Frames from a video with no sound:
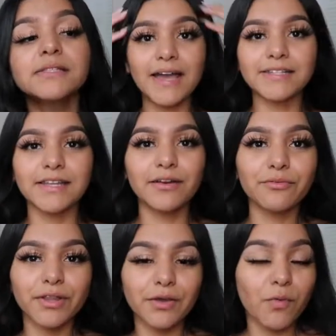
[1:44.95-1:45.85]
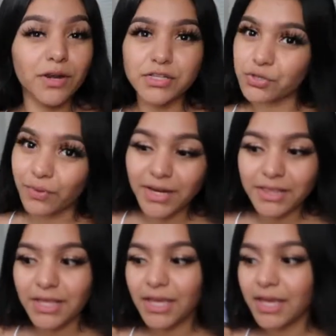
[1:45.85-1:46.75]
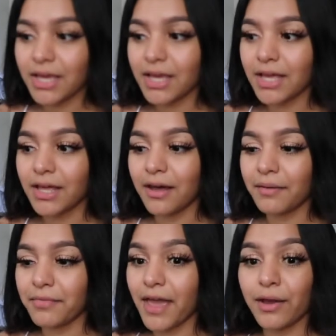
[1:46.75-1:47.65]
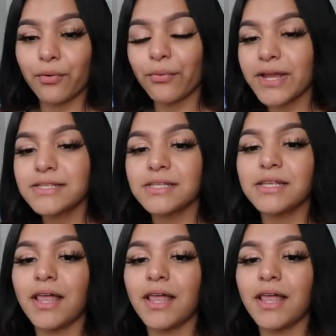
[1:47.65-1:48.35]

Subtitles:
I didn't really want to do anything that crazy.